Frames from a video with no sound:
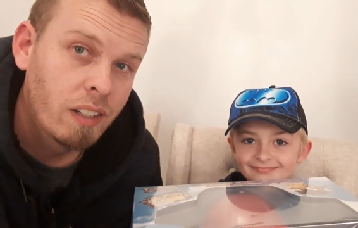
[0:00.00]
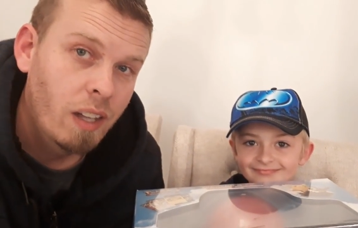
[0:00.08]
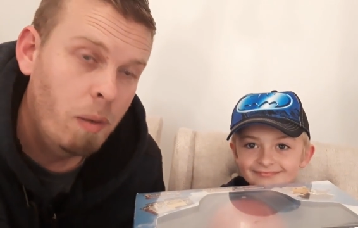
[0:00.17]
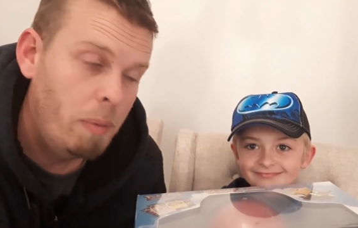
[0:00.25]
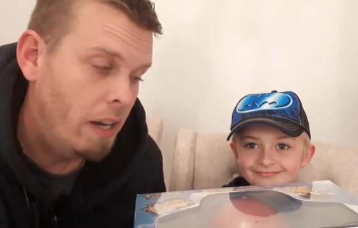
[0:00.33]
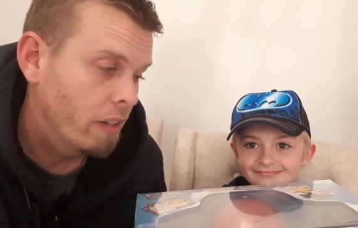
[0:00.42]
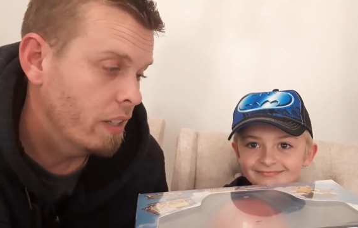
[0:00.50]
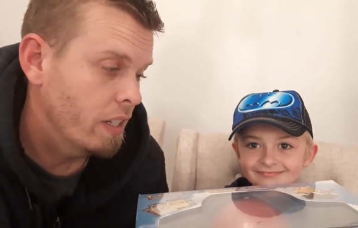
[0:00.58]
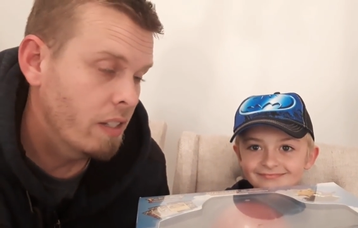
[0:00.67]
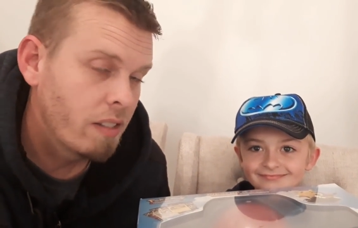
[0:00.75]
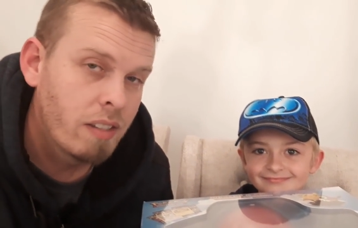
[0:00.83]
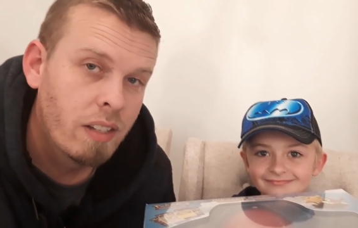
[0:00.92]
Speaker 1: about
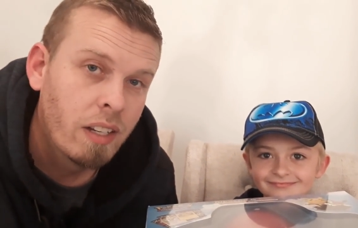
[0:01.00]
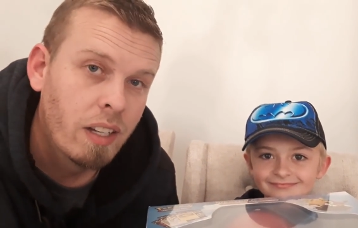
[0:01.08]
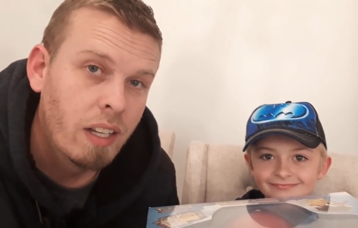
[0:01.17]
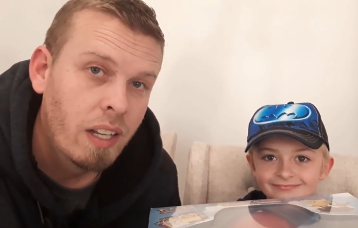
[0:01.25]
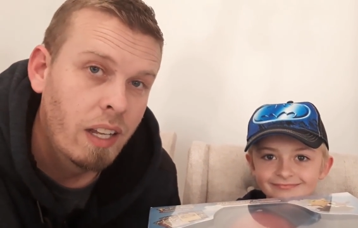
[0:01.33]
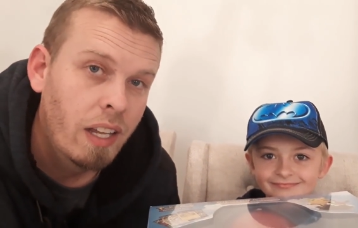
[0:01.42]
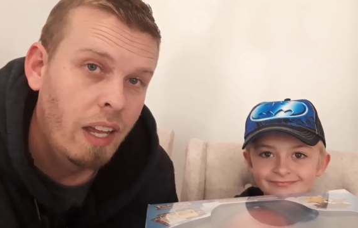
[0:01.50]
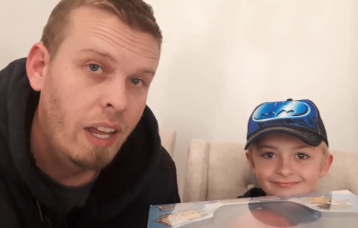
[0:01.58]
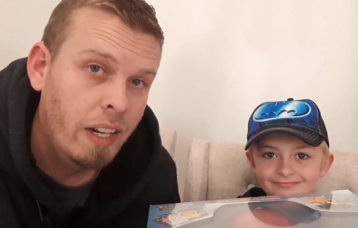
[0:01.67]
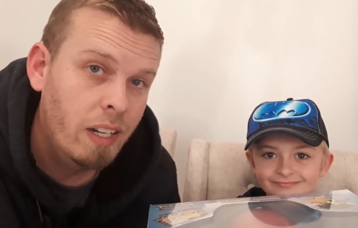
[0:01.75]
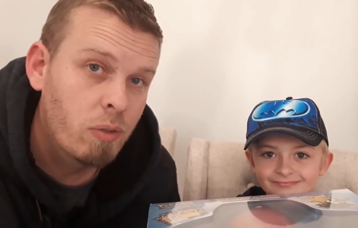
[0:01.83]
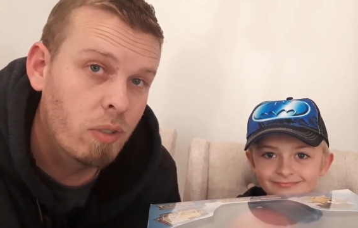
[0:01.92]
this,
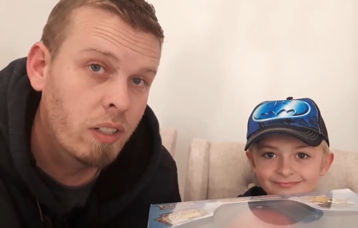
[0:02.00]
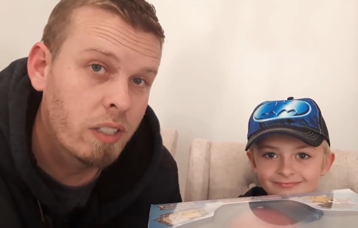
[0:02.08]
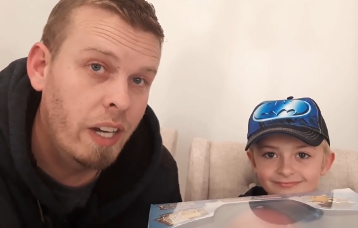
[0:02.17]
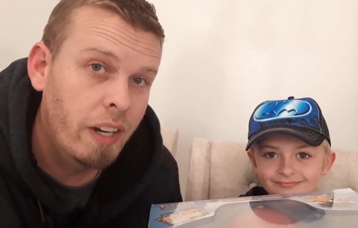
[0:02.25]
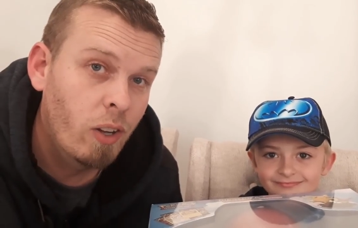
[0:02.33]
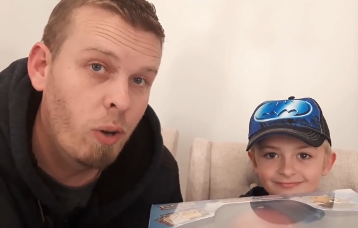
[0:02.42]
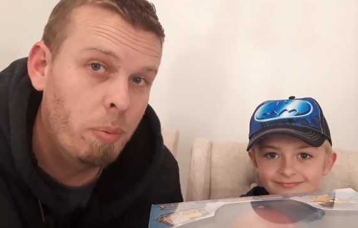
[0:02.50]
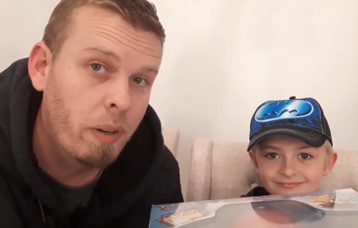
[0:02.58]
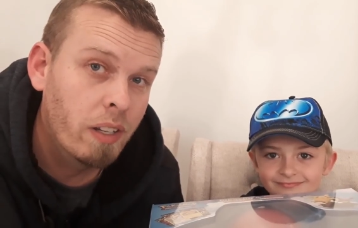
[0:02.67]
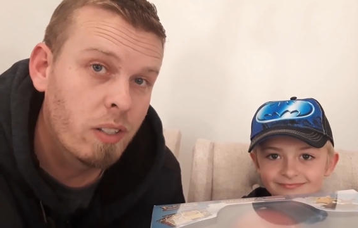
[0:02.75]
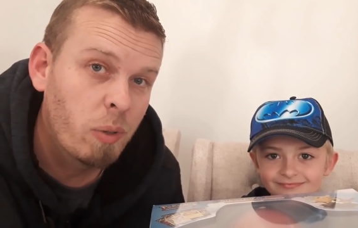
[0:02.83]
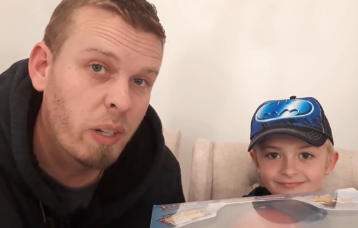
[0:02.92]
and he's real excited to open
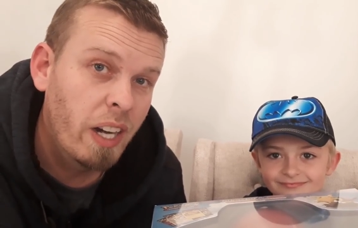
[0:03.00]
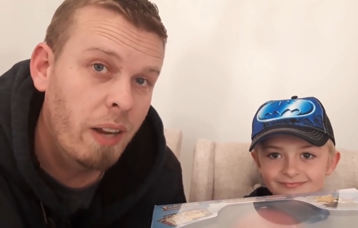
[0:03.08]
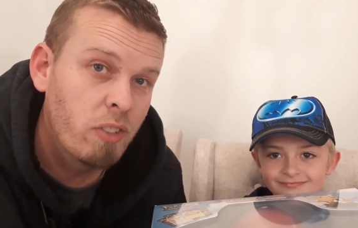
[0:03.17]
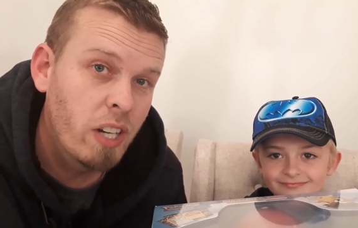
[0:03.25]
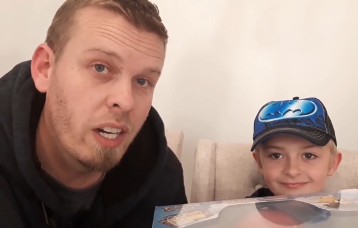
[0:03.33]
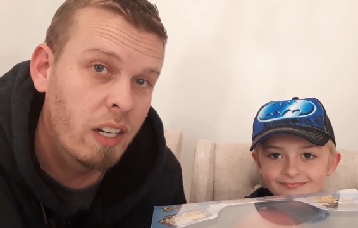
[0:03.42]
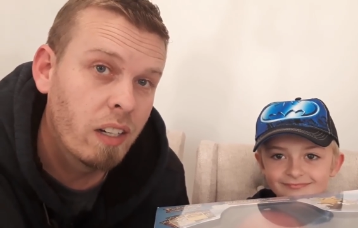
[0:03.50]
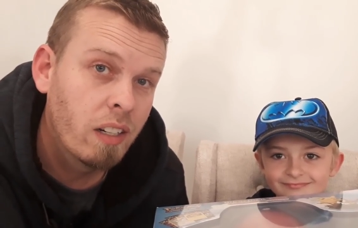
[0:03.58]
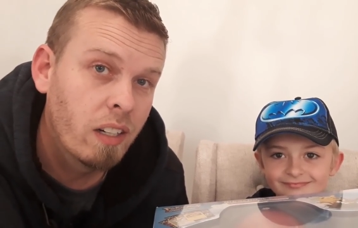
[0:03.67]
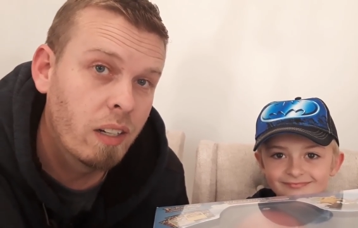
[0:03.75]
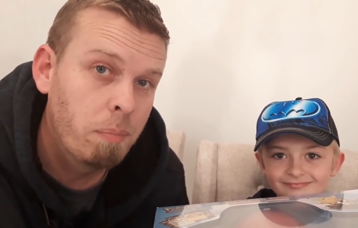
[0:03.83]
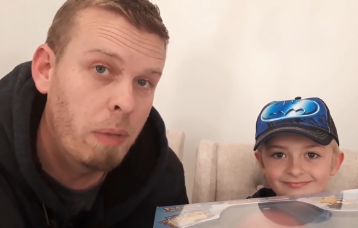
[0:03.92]
it. So, we're going to have Jaden
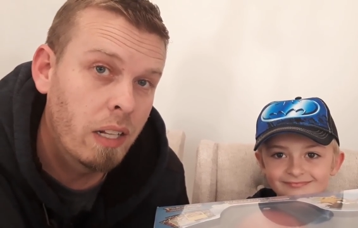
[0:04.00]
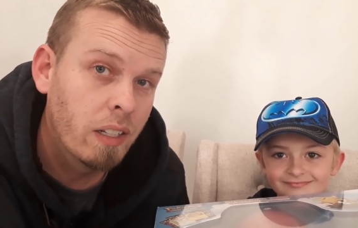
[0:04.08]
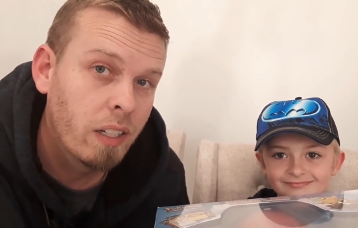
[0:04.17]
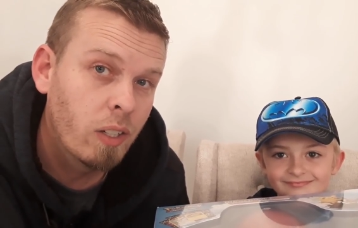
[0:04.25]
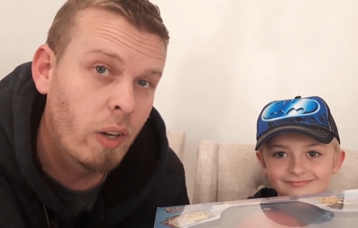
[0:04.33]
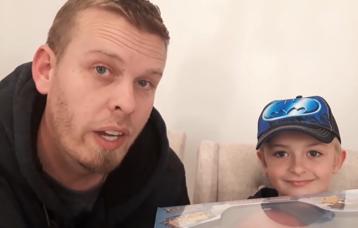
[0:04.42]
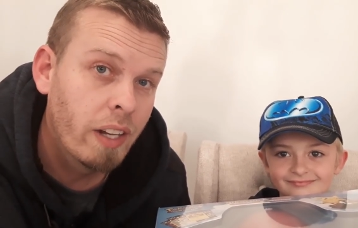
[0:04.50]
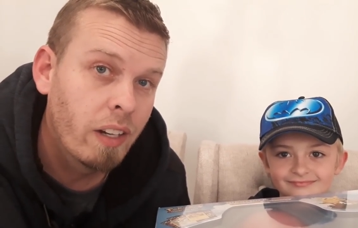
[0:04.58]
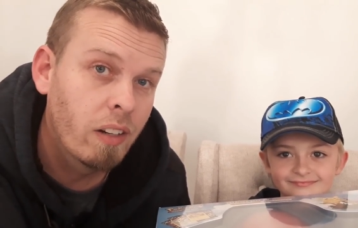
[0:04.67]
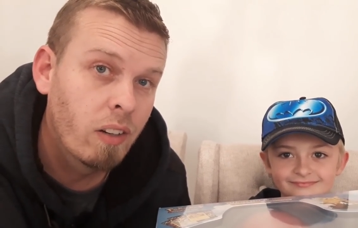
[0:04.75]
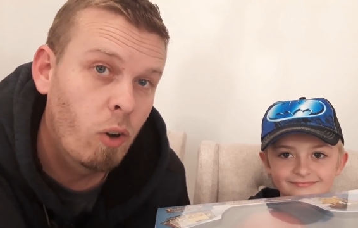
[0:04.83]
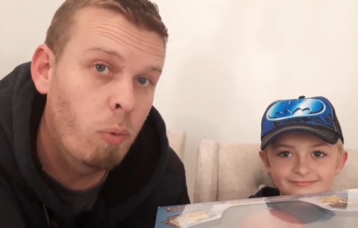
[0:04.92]
and Bentley go ahead and
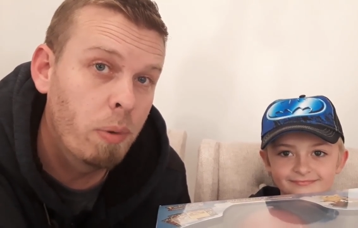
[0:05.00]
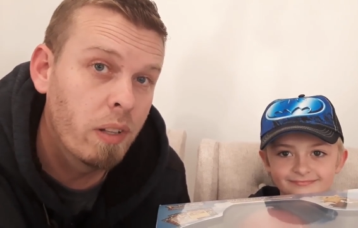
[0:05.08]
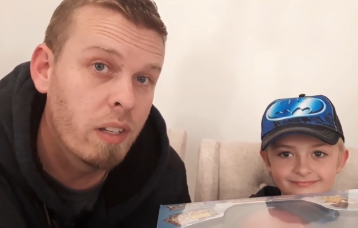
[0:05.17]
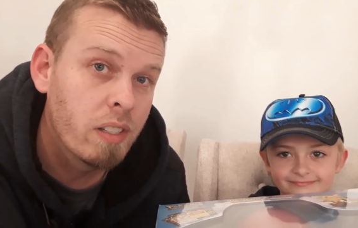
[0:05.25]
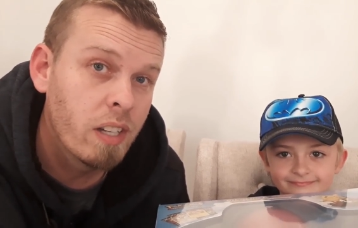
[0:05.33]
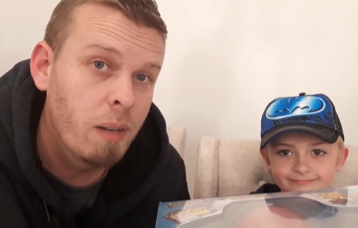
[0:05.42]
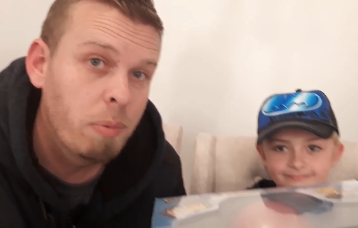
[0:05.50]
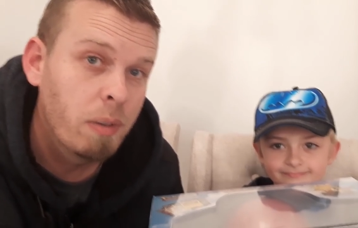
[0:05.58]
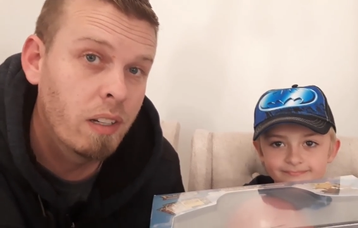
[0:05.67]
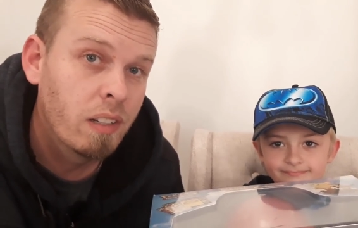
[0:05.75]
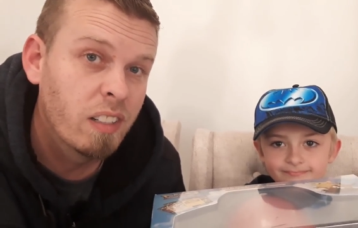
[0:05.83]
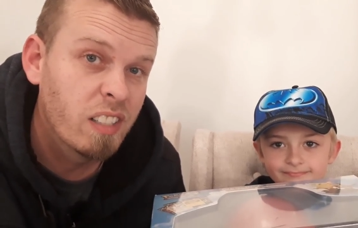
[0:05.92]
open this up
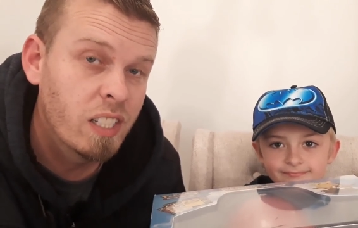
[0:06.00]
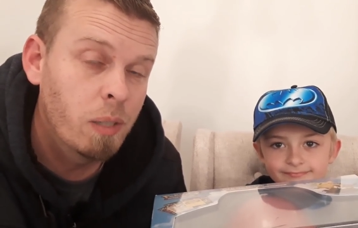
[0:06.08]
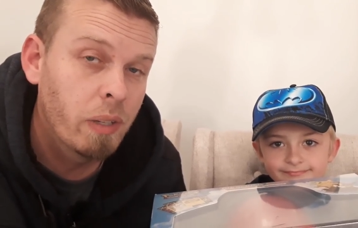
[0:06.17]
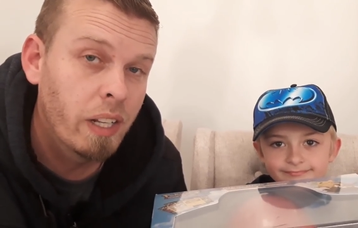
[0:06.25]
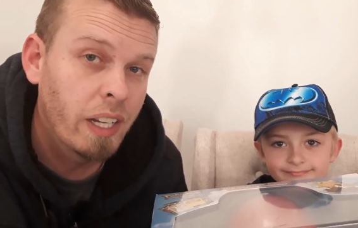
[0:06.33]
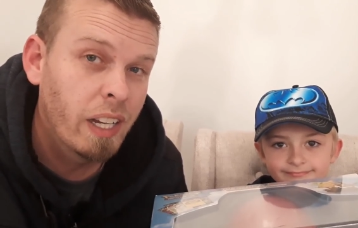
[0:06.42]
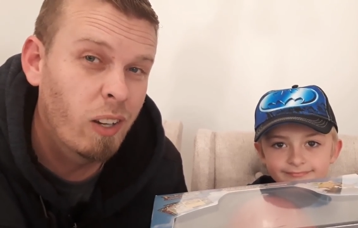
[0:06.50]
and see what they get.